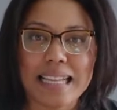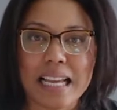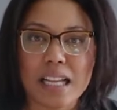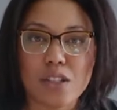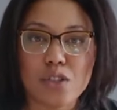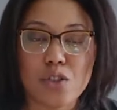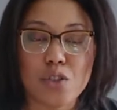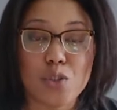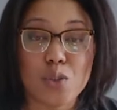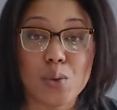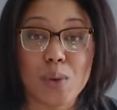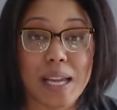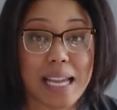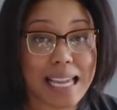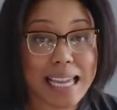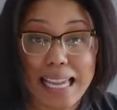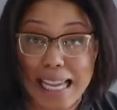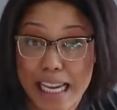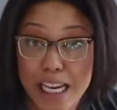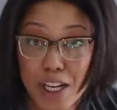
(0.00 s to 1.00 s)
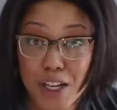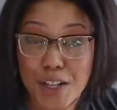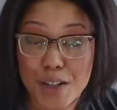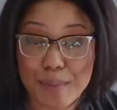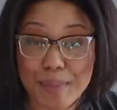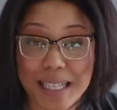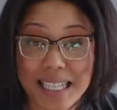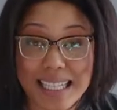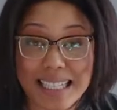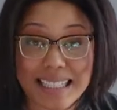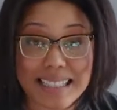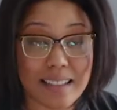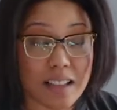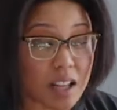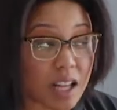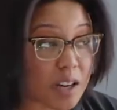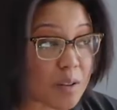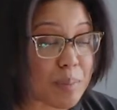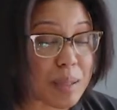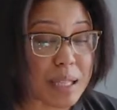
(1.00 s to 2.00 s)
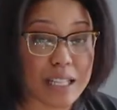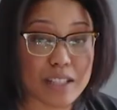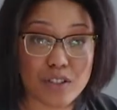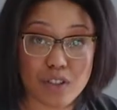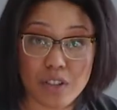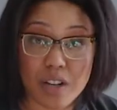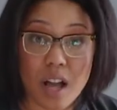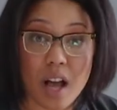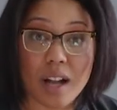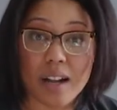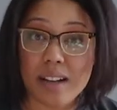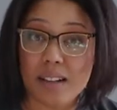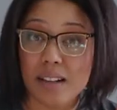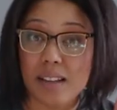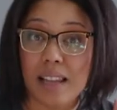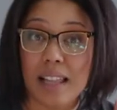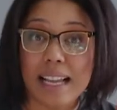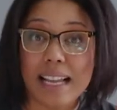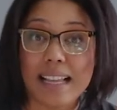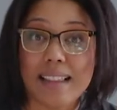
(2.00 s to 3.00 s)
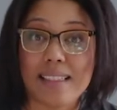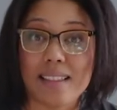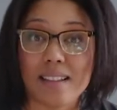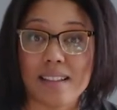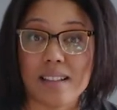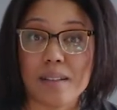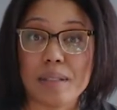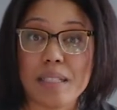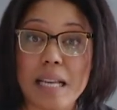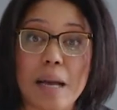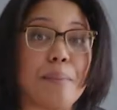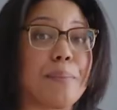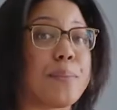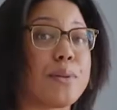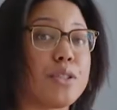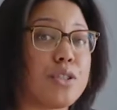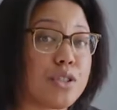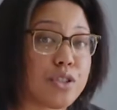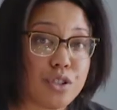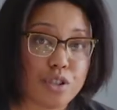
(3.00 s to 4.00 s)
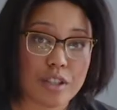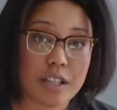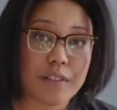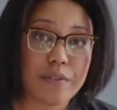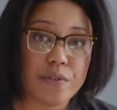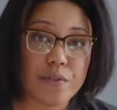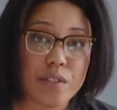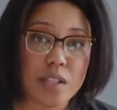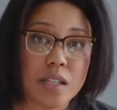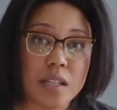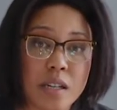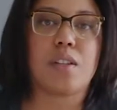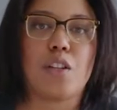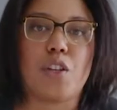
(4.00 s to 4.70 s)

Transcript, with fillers: next to a heater? Because a lot of plants are not going to like the temperature shift.